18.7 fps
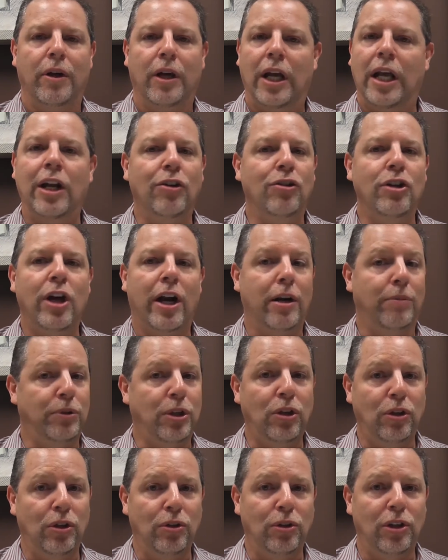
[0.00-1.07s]
It is not up to
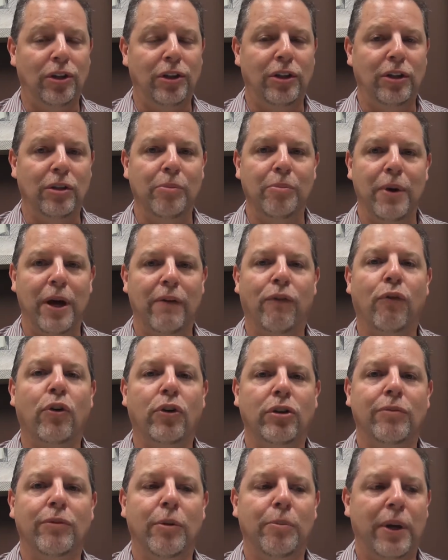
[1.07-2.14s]
you to force
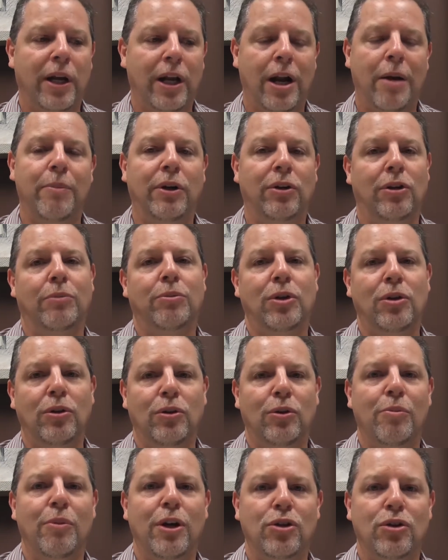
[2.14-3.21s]
them to pick it up. It's up to you
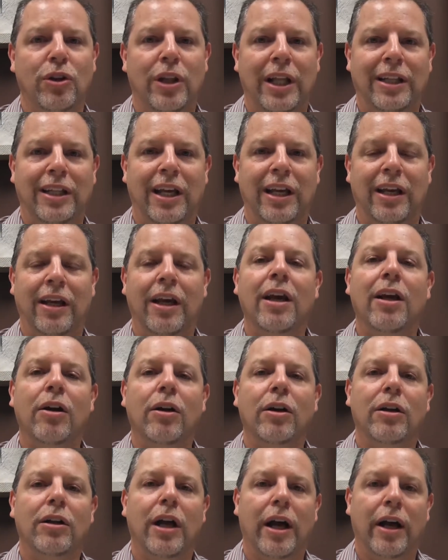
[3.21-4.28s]
to make sure that they
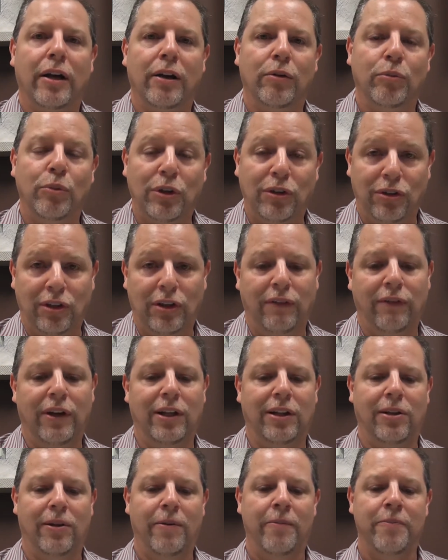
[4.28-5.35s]
receive
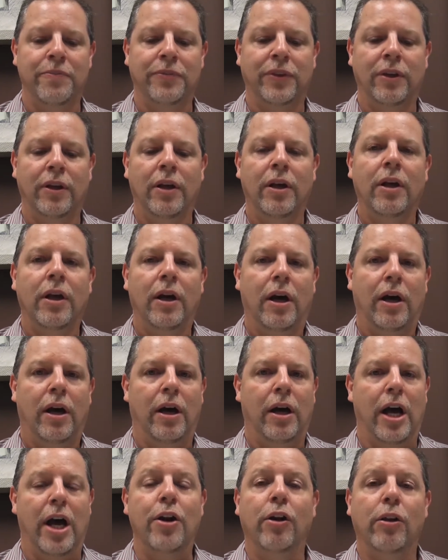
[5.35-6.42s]
it.
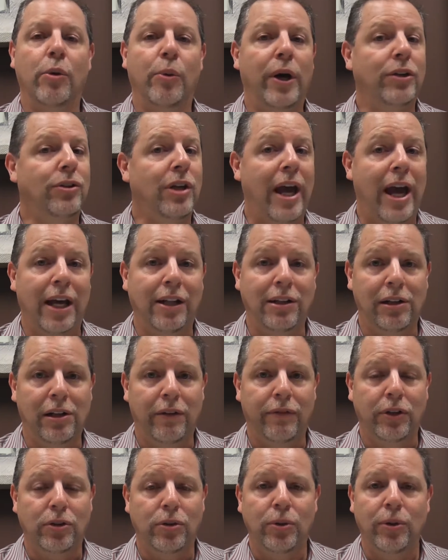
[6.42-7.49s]
Another way is to hand
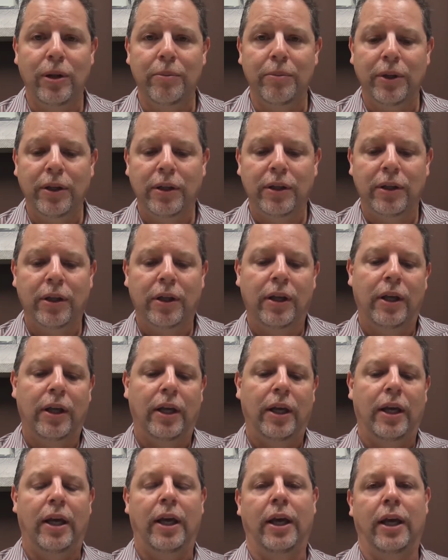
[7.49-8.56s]
deliver to them
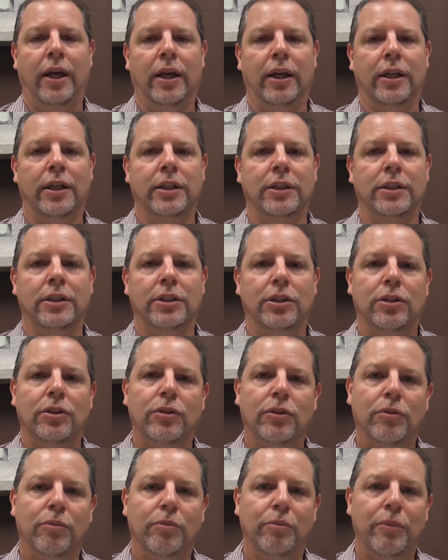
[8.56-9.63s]
and
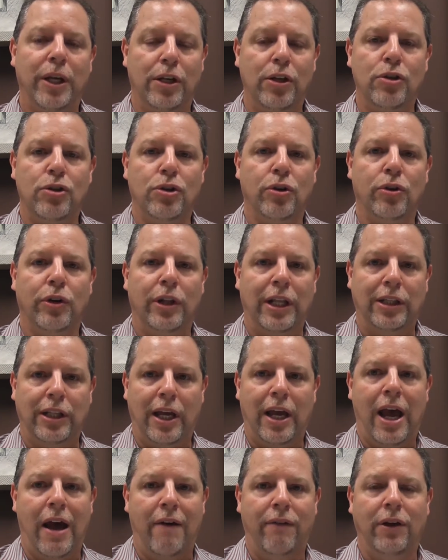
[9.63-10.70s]
making sure that they
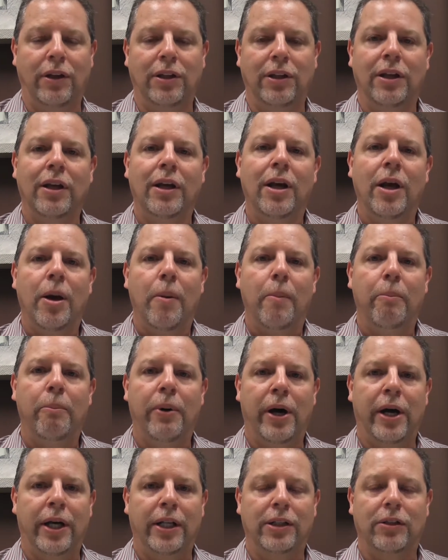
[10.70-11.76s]
have it.
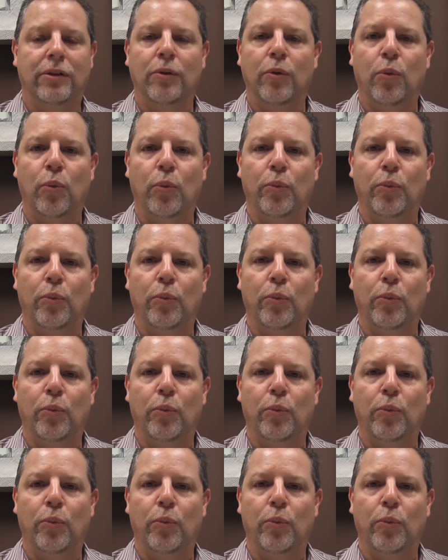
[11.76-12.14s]
But